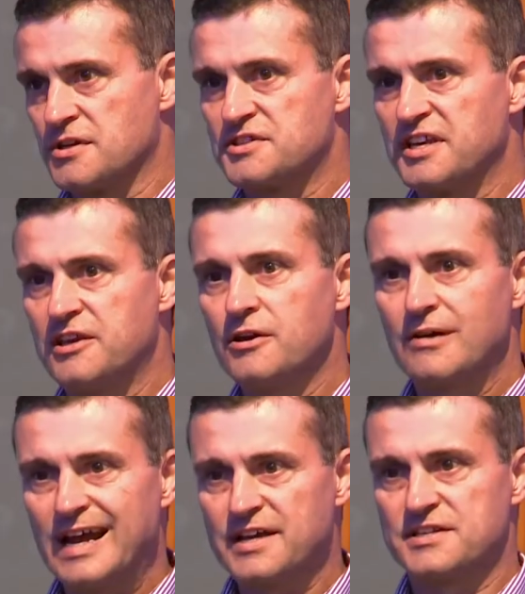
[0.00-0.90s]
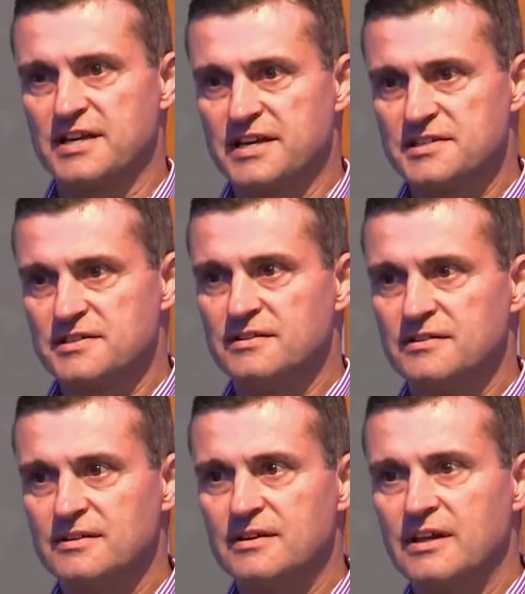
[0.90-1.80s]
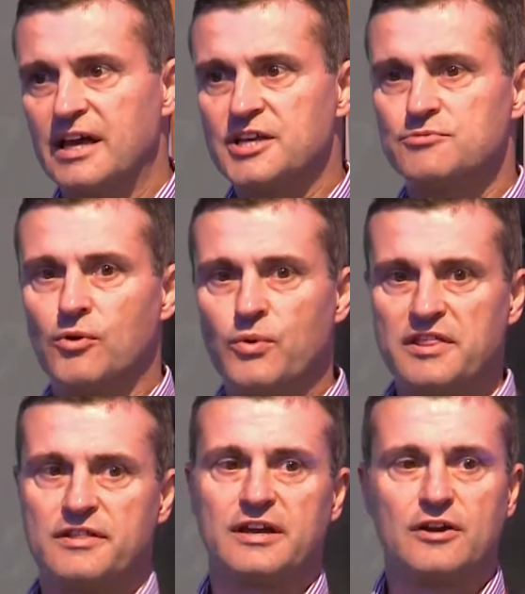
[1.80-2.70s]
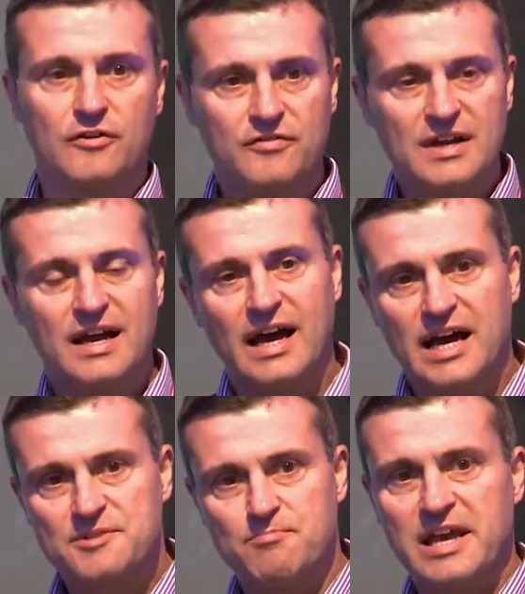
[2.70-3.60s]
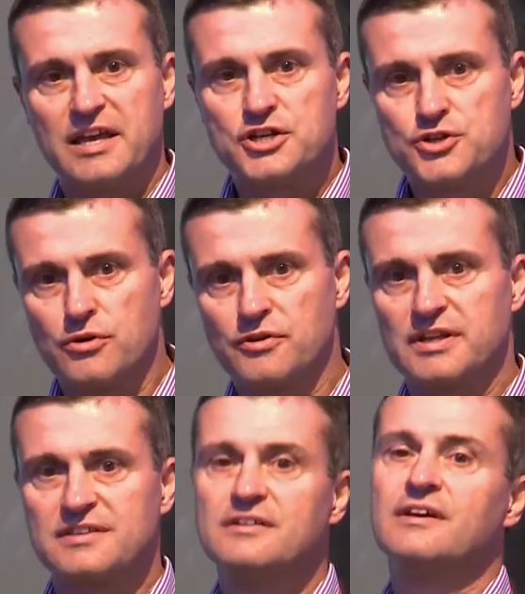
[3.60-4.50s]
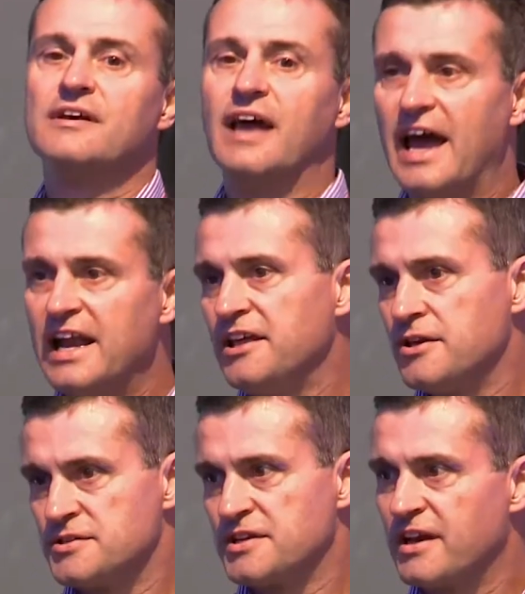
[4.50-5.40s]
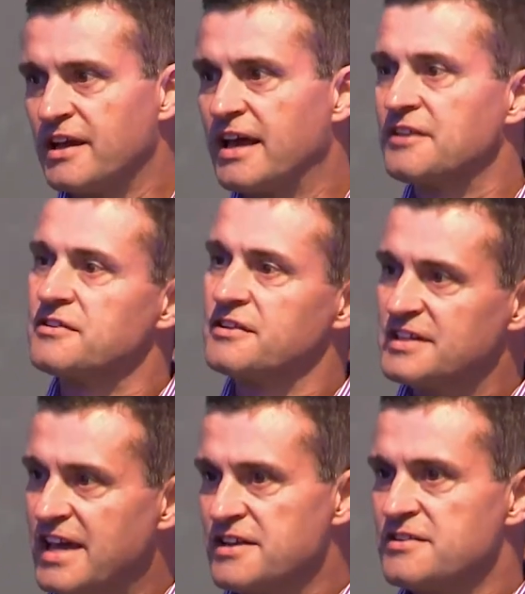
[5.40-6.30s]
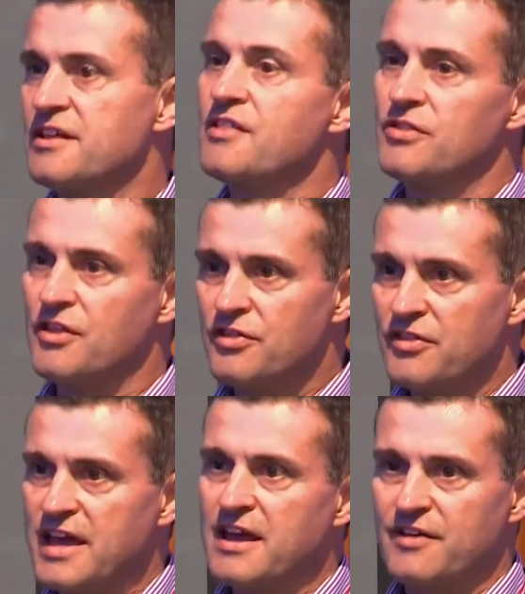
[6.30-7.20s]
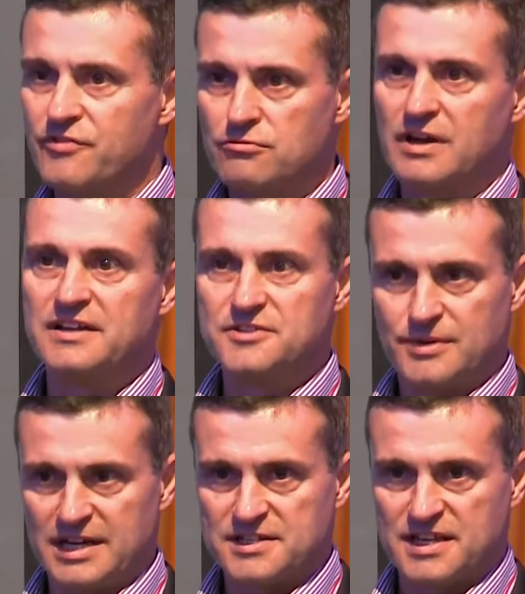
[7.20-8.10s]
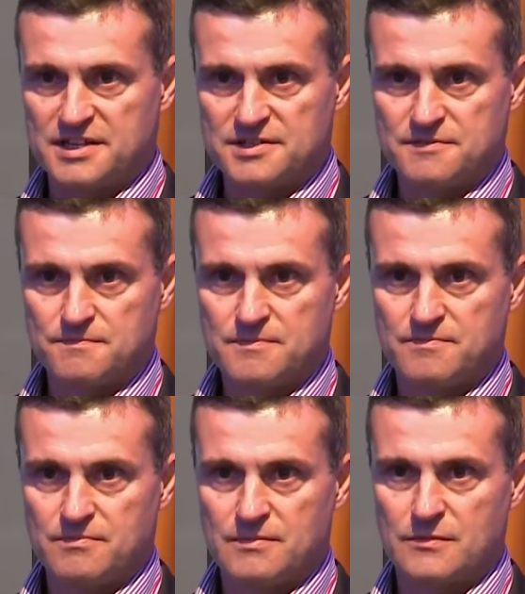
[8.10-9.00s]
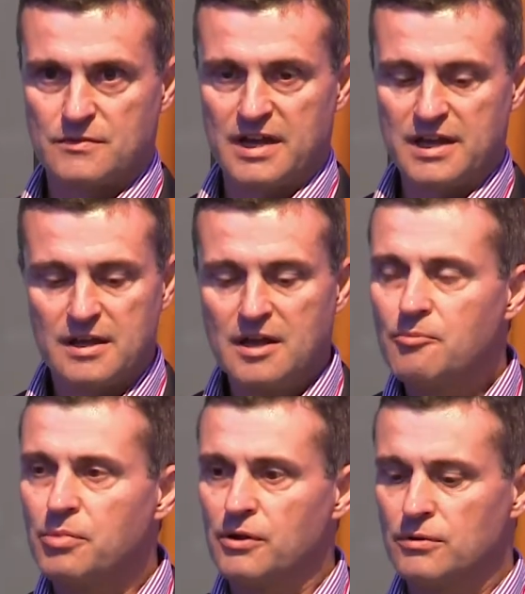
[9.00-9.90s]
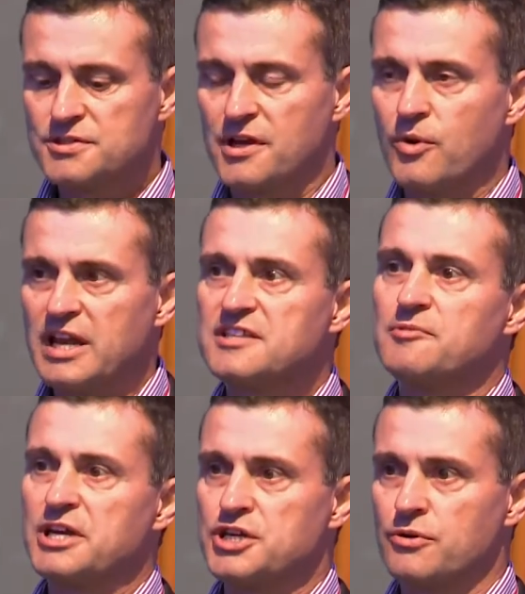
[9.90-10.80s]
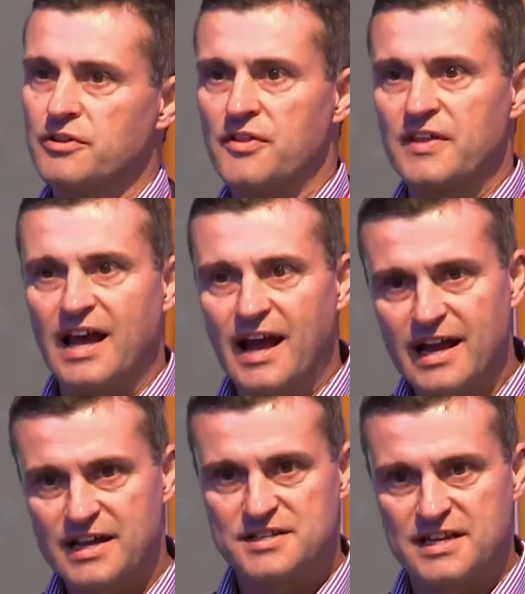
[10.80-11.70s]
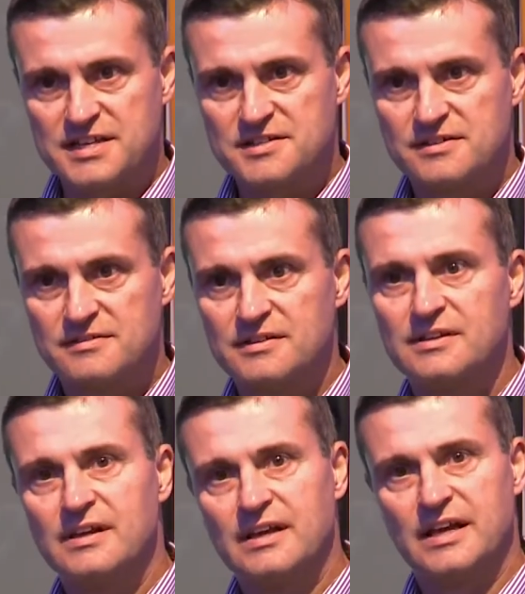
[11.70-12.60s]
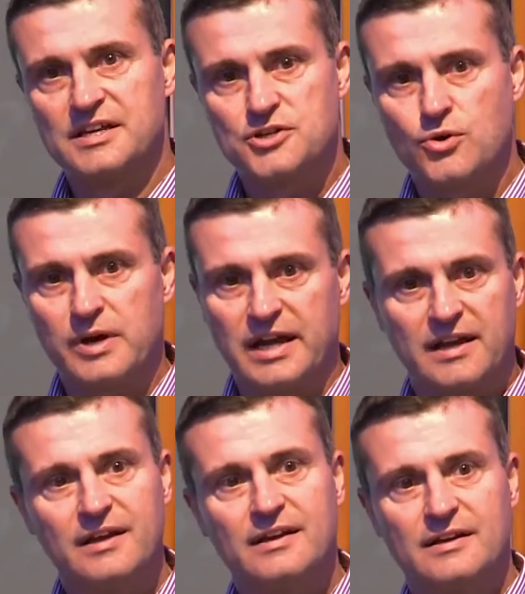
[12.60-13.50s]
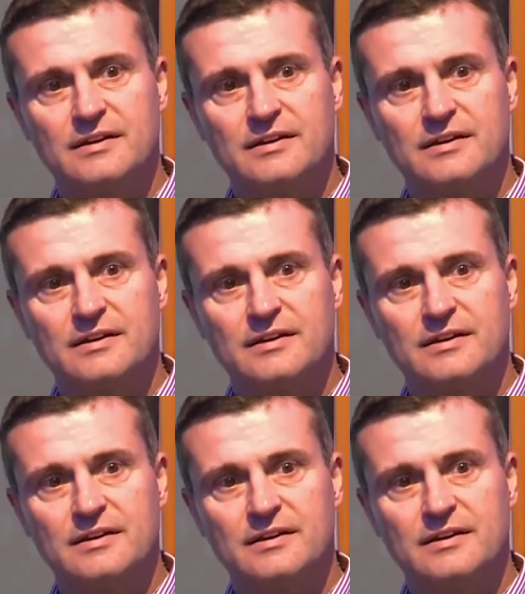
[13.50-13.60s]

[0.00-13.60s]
So secure access is what we think of as making sure that any user can get to the data that they have a right to access, okay? But also we need to make sure that the access is quick,